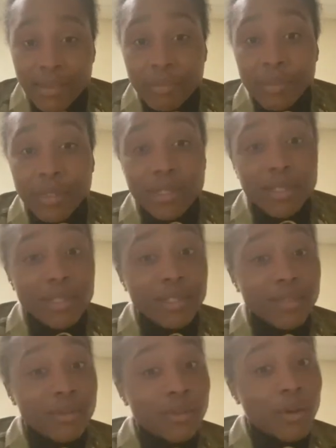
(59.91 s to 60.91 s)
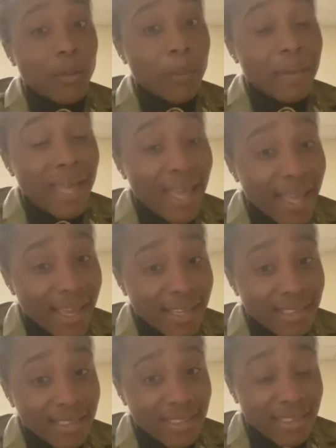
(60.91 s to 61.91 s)
but you don't
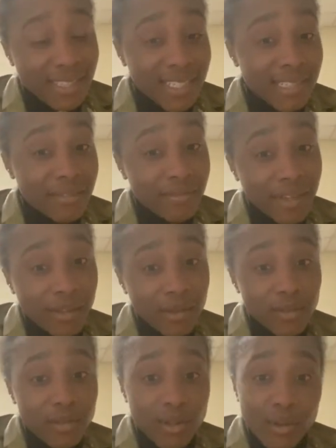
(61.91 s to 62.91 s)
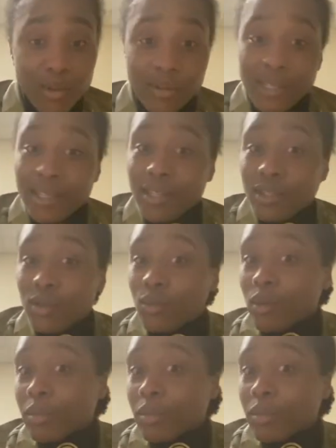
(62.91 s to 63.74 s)
pass, that's a fail. So you want to